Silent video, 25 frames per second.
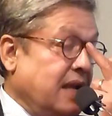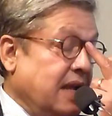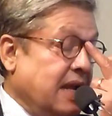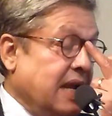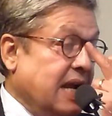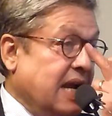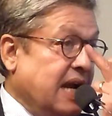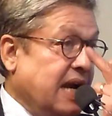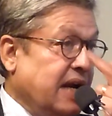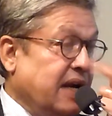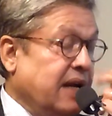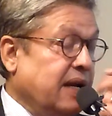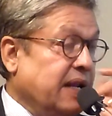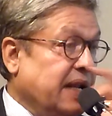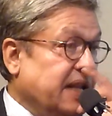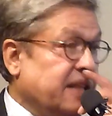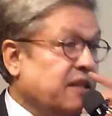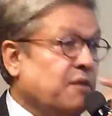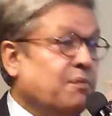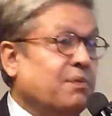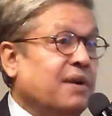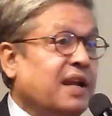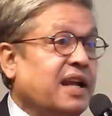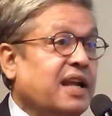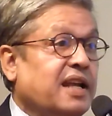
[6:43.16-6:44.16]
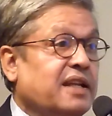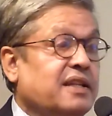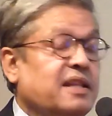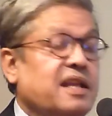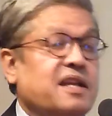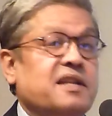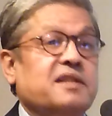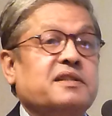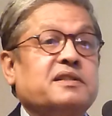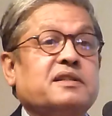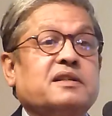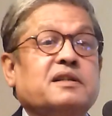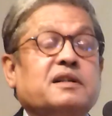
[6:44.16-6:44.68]
And in the play, there
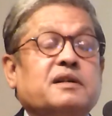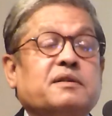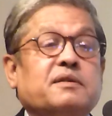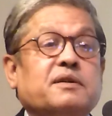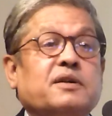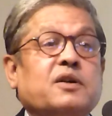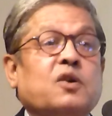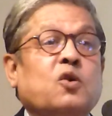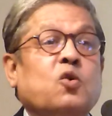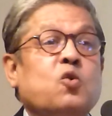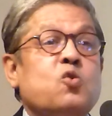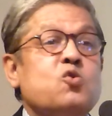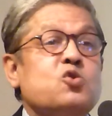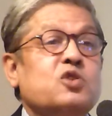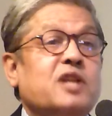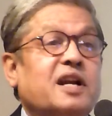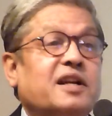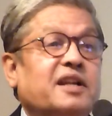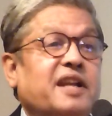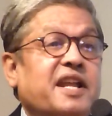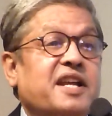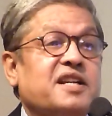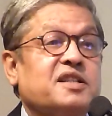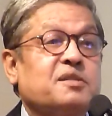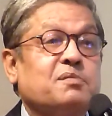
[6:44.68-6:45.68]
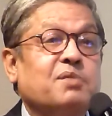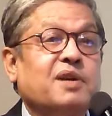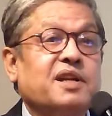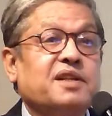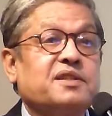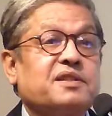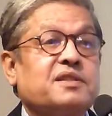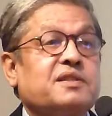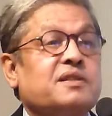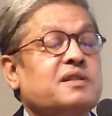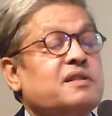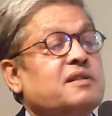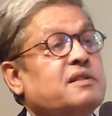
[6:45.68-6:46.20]
is a coup that takes
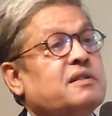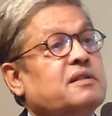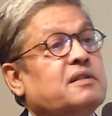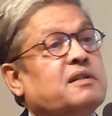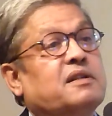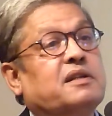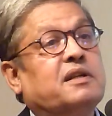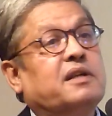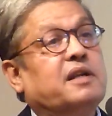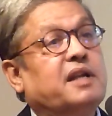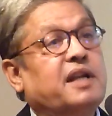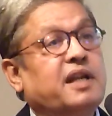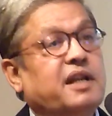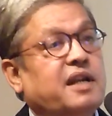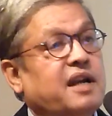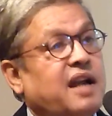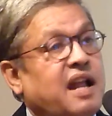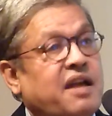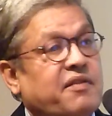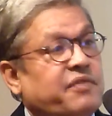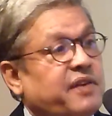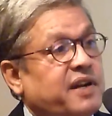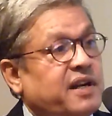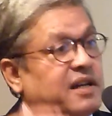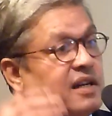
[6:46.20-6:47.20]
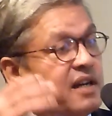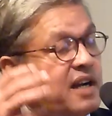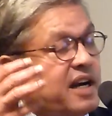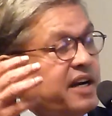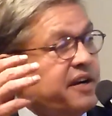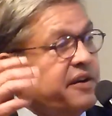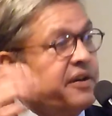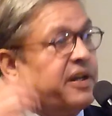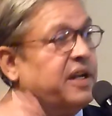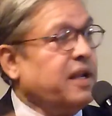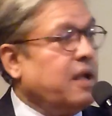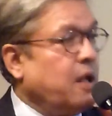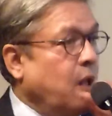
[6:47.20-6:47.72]
place in an African
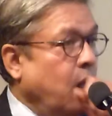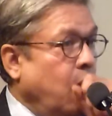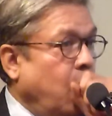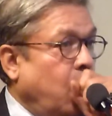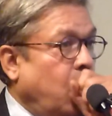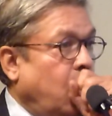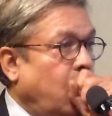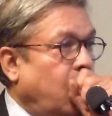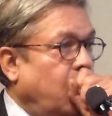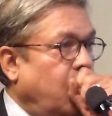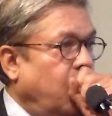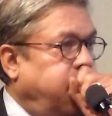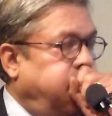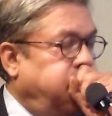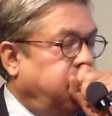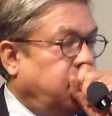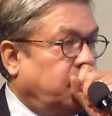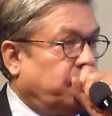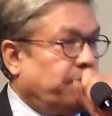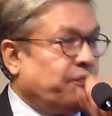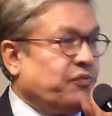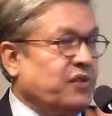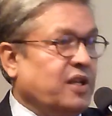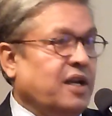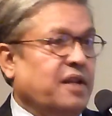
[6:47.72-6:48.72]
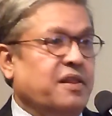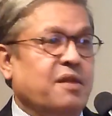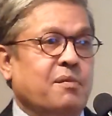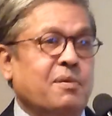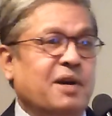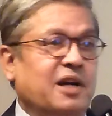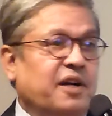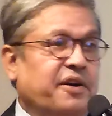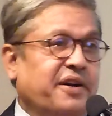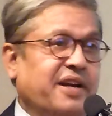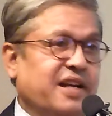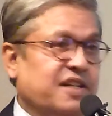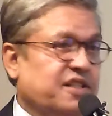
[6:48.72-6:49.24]
country the
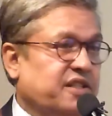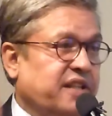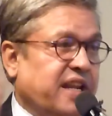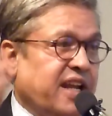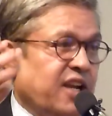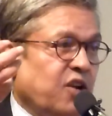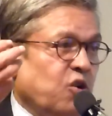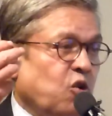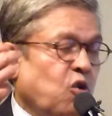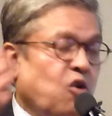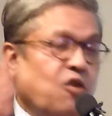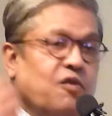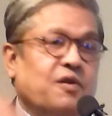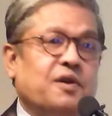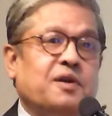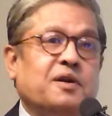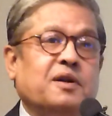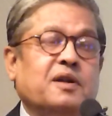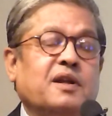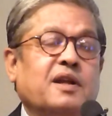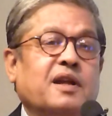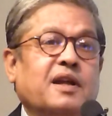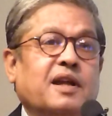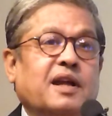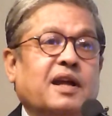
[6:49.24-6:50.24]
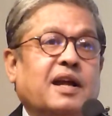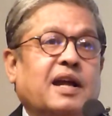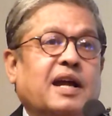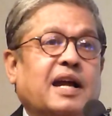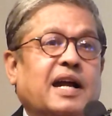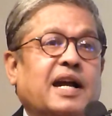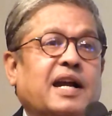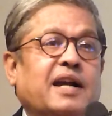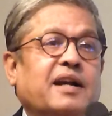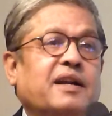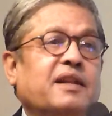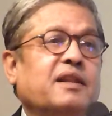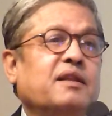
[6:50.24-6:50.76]
military has taken over,
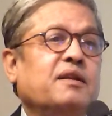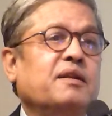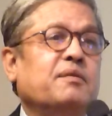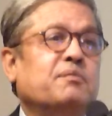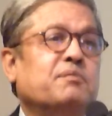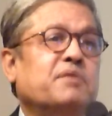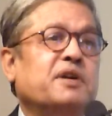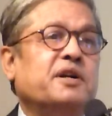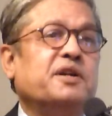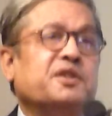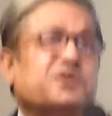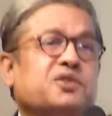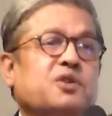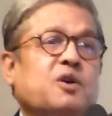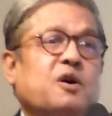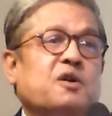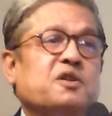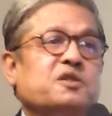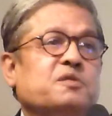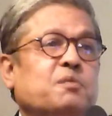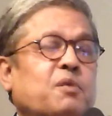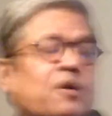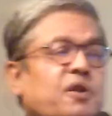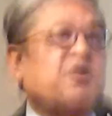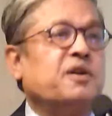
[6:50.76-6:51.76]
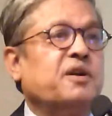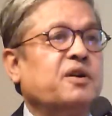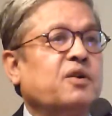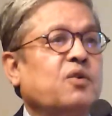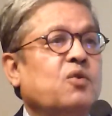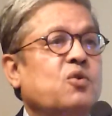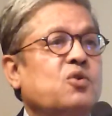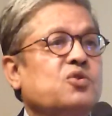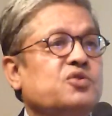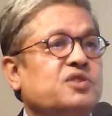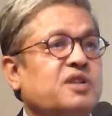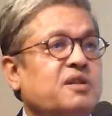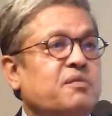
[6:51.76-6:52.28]
and the British correspondent
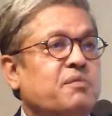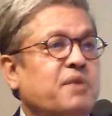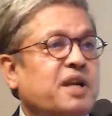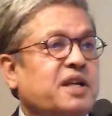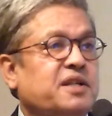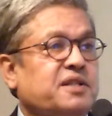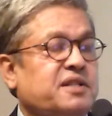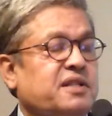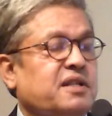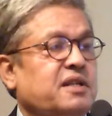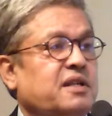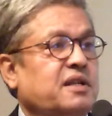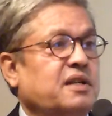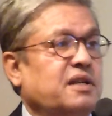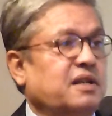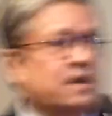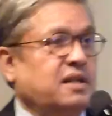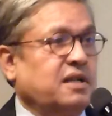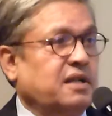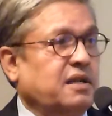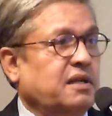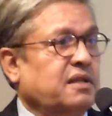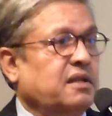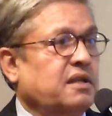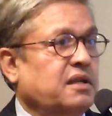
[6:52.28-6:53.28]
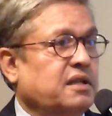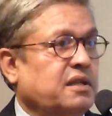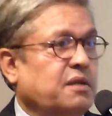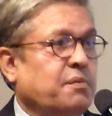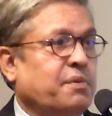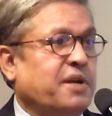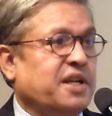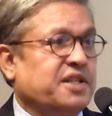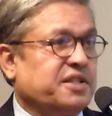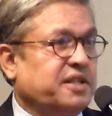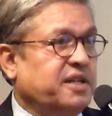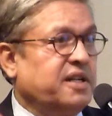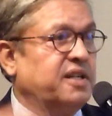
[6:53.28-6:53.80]
goes and meets the
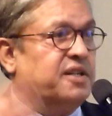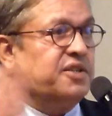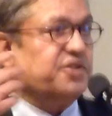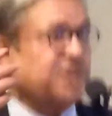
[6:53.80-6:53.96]
President